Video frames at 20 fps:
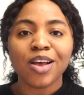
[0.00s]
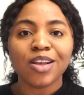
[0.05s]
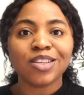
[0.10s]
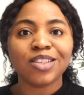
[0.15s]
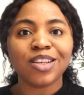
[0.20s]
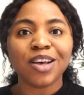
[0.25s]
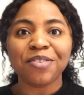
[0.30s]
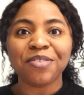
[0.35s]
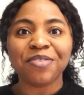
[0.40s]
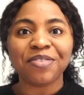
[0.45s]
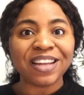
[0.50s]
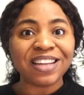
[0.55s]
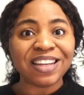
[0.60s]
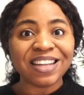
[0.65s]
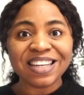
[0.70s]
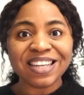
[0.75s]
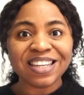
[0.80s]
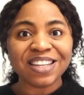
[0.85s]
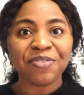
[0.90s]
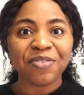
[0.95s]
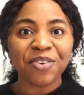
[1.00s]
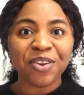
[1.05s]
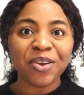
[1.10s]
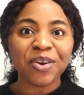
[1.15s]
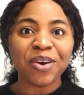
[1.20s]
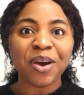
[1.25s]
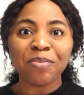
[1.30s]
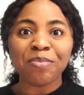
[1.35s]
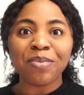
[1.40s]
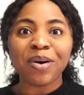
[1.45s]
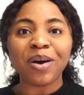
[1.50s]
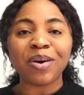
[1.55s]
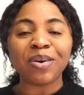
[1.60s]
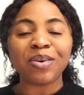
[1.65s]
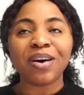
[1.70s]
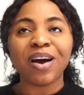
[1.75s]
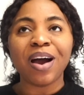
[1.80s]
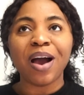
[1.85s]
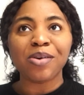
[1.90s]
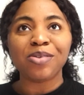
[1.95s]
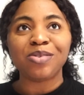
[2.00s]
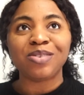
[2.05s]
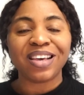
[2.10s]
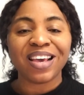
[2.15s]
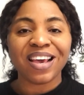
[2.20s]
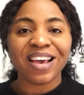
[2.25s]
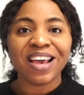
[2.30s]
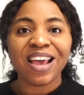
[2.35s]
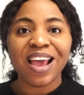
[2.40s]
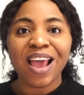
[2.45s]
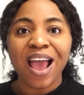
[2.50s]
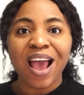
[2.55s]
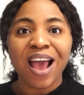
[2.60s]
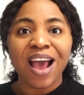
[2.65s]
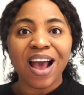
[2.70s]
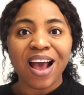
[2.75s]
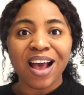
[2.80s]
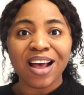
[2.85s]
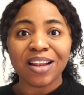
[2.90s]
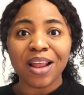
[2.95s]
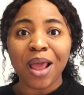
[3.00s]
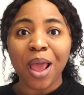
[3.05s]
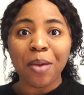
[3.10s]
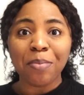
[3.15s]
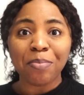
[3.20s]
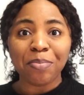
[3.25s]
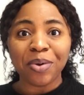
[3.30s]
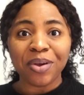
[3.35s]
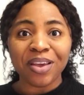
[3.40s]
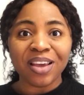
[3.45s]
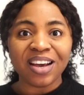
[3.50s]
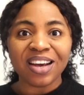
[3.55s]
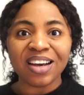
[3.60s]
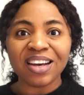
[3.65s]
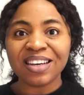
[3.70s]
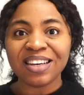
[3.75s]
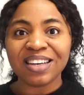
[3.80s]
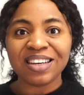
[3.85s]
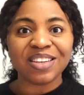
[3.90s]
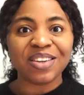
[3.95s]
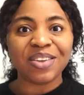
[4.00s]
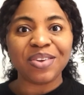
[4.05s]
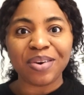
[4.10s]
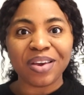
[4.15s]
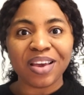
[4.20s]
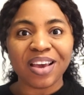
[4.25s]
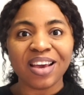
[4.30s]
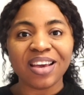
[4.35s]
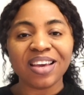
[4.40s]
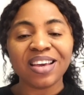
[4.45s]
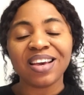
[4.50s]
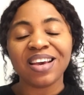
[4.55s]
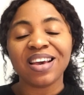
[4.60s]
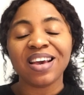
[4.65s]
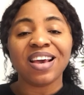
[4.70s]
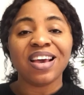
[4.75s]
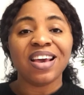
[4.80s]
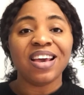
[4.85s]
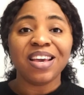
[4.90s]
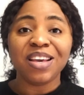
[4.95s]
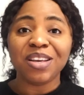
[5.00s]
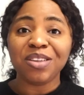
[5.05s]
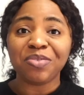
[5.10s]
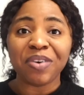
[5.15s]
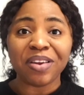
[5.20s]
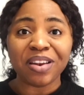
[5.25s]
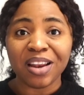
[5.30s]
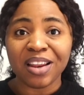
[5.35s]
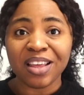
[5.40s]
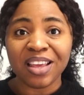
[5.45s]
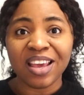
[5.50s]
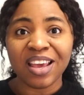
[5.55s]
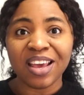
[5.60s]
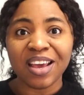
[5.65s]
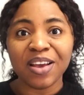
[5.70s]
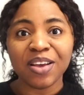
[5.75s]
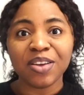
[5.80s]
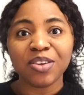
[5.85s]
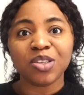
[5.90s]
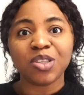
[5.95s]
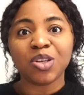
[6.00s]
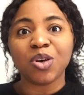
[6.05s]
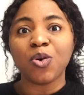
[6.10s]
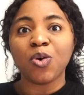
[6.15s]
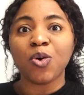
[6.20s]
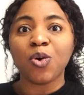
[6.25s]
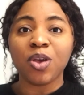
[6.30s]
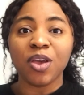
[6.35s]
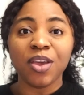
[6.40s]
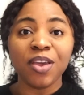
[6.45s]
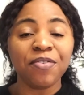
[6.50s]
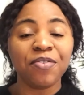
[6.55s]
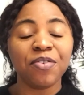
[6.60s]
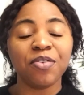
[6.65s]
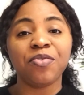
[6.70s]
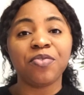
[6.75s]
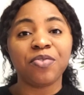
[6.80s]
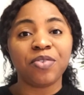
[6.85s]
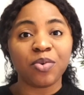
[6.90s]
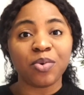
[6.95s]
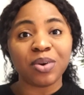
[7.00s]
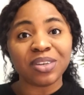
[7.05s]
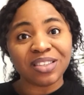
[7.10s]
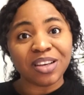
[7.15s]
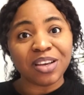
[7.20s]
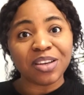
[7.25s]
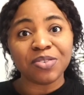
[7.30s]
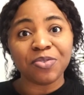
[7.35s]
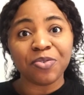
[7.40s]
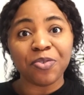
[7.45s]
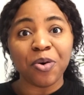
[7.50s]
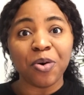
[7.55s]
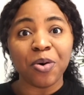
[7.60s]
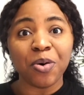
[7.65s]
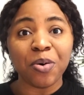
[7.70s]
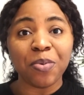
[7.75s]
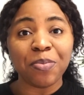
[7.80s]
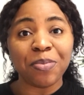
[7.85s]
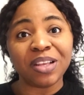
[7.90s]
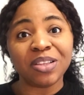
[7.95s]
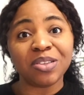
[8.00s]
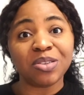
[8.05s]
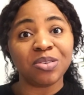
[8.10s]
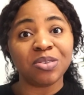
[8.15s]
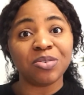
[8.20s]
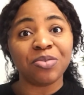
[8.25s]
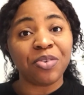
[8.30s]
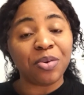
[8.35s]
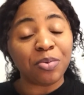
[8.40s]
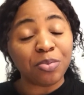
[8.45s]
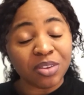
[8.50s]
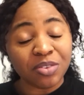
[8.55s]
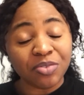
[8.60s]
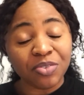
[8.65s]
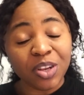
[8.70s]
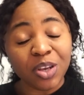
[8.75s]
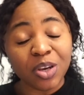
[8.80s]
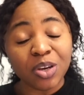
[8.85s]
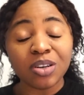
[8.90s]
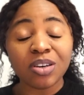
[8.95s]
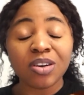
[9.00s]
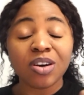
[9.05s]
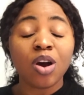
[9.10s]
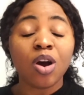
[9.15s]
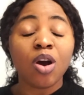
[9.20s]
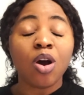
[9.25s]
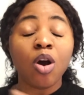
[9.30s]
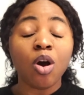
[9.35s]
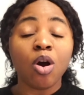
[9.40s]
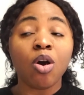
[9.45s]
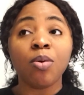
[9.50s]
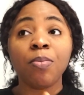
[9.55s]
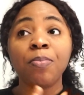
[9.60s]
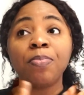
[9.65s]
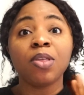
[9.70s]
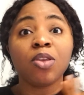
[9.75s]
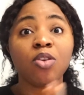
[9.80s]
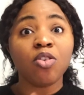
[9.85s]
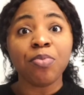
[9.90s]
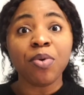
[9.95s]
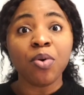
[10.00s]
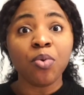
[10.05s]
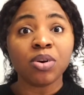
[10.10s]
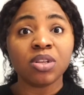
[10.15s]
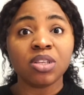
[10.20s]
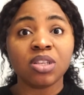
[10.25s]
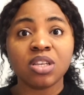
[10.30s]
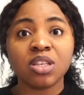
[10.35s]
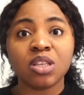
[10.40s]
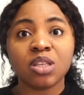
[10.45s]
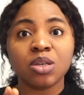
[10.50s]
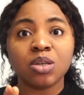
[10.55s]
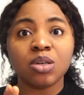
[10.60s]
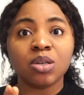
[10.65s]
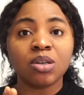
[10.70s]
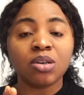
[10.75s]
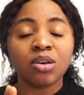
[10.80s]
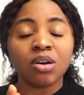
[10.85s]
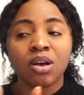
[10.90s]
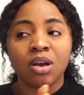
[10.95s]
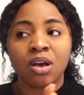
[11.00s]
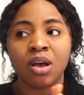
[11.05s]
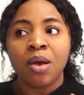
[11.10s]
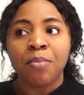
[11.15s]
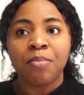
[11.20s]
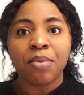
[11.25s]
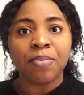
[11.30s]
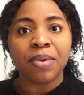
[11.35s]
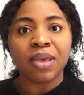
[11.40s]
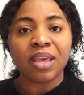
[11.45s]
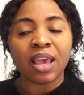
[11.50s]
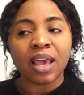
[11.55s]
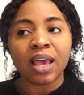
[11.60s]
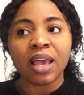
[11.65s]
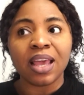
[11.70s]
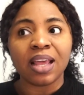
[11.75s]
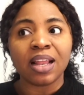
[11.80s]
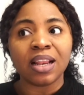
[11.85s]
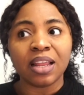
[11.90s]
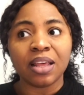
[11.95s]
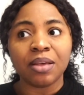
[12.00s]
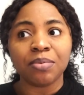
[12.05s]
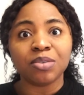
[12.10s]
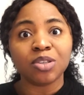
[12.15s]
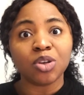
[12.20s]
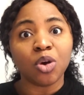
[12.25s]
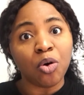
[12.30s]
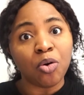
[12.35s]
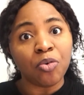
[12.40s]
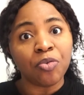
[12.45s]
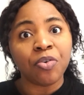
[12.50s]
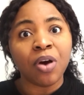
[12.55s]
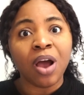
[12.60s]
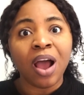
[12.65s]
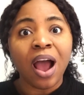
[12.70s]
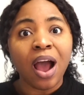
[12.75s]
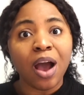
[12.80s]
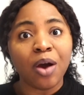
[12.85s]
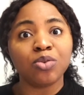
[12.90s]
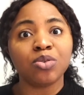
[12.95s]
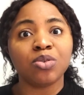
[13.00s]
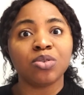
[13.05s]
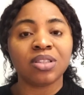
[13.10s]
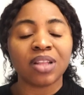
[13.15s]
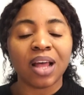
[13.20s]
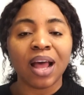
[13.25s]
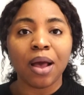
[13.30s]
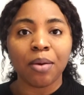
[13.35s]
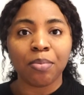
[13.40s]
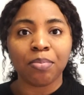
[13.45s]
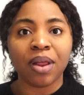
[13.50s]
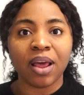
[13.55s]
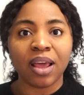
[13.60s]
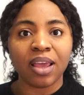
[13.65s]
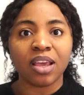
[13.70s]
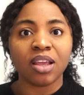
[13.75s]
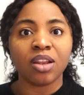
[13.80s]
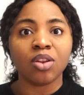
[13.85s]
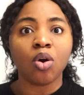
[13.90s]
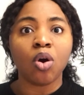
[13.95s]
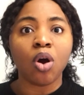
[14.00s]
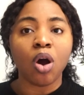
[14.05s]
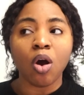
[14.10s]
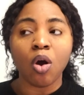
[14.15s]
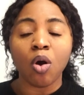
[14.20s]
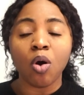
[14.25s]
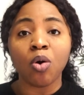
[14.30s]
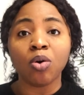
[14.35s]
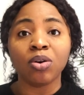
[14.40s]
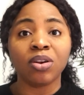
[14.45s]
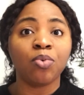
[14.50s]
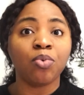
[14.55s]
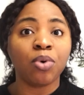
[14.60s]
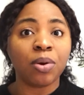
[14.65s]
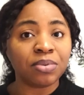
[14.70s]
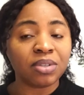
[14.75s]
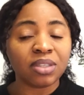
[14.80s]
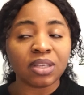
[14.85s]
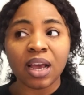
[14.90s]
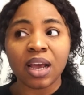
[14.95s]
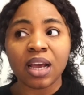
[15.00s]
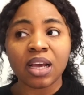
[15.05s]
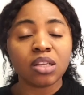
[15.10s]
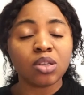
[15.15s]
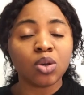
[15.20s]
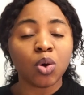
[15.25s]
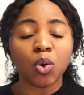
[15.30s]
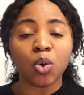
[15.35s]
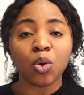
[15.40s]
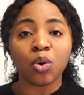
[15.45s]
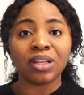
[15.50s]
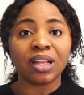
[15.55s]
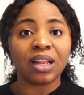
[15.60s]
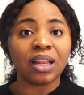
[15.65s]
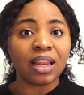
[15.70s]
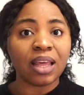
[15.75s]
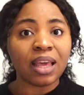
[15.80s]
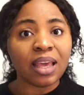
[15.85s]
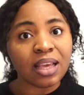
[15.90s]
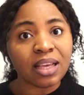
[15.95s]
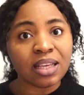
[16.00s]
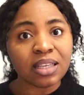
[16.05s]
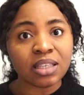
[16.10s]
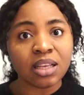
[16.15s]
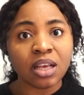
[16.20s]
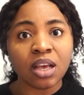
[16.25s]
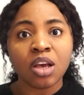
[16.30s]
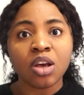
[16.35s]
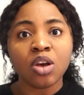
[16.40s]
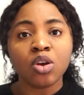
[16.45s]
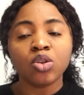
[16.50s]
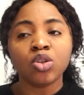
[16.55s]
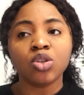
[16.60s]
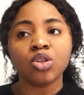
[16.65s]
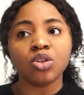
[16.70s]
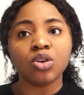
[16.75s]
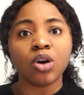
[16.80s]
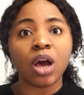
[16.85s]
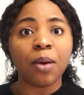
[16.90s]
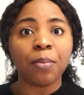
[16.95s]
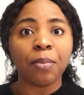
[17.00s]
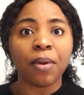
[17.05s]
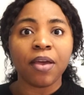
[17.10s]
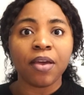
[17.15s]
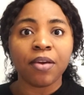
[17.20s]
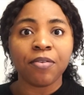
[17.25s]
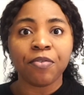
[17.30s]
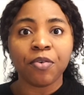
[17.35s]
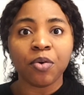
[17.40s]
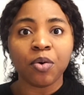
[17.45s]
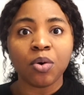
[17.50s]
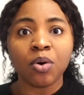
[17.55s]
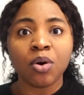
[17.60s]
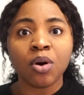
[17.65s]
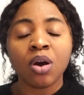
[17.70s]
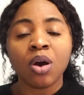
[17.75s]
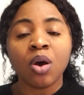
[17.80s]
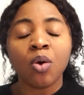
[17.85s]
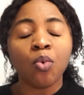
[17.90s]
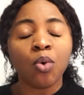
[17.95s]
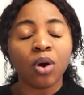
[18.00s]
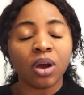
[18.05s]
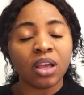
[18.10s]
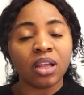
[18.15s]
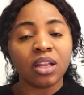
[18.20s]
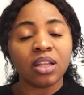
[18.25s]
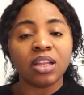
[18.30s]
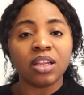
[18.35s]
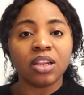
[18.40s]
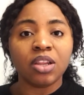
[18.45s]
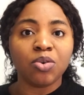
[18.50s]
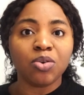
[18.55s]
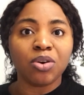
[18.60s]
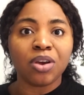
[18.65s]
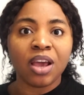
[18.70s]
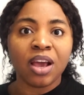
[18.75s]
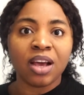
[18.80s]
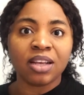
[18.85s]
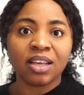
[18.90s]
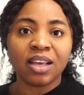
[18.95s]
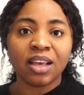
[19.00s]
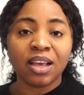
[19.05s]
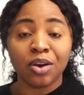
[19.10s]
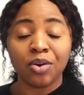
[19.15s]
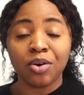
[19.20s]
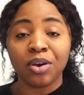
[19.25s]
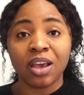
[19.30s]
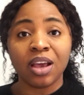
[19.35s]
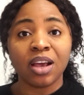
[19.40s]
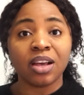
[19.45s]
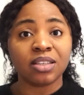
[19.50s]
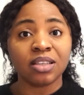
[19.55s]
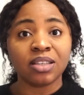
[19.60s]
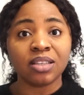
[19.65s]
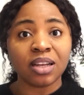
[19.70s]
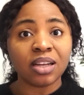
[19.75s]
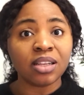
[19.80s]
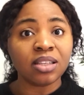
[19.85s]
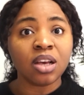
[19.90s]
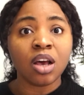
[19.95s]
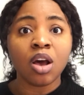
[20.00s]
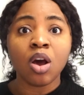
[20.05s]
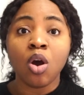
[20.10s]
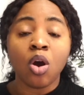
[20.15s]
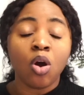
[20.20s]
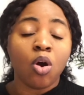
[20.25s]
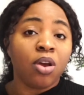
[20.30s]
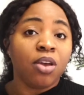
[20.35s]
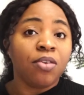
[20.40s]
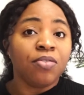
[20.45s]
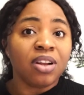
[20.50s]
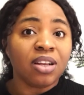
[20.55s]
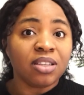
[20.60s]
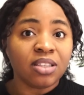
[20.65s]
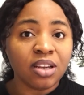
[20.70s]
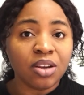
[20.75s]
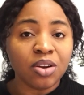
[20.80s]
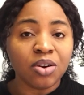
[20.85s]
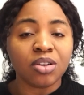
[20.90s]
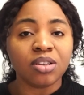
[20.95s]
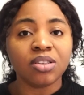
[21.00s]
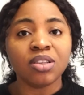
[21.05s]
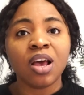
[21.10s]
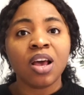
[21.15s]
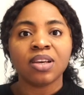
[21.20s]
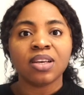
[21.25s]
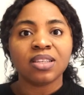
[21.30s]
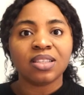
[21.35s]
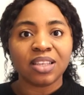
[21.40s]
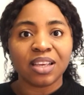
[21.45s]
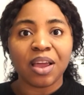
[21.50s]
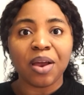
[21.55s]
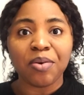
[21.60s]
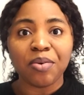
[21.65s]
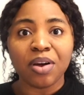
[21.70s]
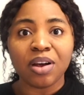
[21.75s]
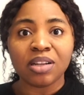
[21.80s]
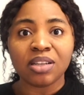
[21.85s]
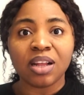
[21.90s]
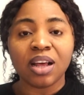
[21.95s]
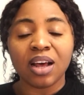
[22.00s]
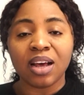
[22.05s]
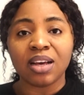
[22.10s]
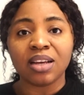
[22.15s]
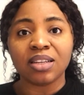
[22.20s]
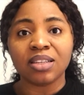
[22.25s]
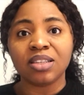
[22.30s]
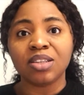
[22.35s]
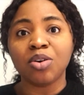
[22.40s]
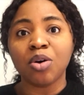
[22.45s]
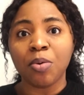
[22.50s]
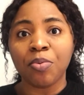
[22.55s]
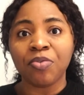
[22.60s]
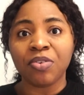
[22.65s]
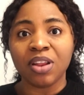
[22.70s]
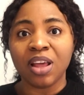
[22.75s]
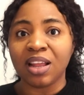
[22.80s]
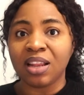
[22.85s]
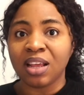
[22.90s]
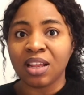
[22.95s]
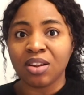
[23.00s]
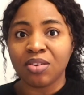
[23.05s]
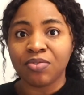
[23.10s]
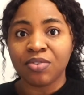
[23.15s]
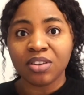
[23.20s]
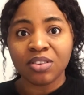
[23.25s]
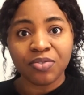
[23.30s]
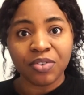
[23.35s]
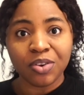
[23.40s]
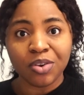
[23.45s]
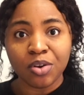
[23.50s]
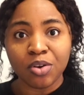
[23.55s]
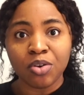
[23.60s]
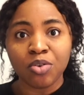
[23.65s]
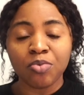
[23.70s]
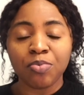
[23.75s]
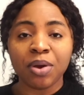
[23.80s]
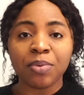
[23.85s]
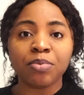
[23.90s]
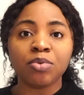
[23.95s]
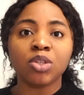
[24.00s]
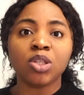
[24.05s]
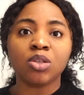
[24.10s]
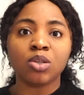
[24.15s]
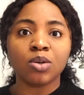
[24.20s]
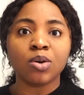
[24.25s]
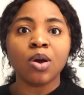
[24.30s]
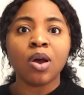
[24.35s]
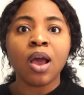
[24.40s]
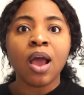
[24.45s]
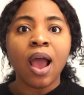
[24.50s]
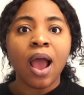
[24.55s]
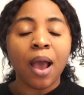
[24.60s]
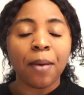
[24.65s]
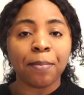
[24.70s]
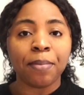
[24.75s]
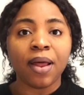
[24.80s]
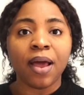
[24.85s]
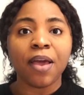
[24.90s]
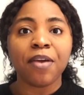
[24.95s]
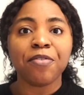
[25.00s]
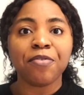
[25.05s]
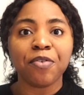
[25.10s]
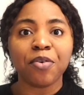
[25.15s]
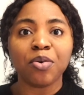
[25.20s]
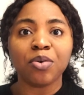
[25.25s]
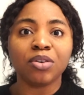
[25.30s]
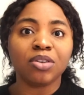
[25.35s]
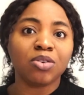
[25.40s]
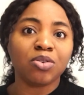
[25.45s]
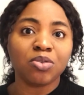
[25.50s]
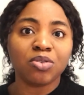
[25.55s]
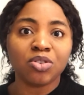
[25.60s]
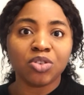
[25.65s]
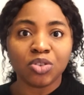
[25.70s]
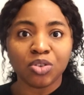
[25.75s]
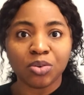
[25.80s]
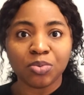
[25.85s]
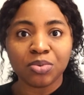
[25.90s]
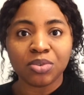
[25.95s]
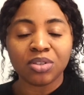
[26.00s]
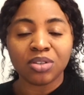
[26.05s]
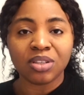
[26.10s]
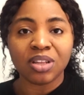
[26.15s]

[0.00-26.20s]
So finally, the video about how to get an employer in the UK is finally here. So if you've requested for me to film this video, or you've been wanting to maybe get a glimpse of how to start applying, or the websites or the links to apply for working in the UK as a healthcare assistant or even as a nurse, stick around and hopefully at the end of this video you'll be able to apply for those jobs